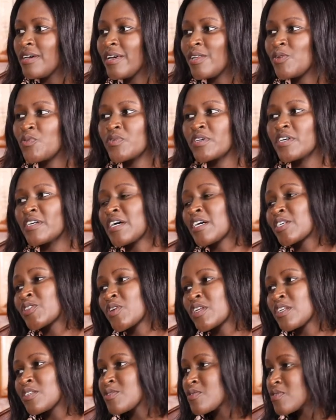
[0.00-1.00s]
and we
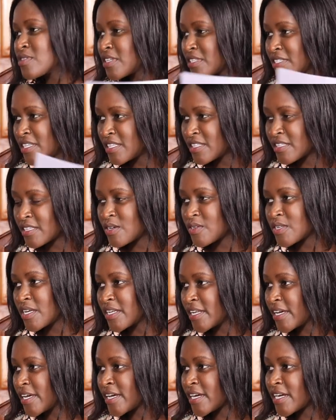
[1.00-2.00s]
actually saw the
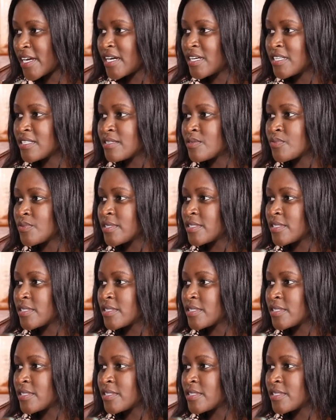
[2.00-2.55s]
10,000 acres yes.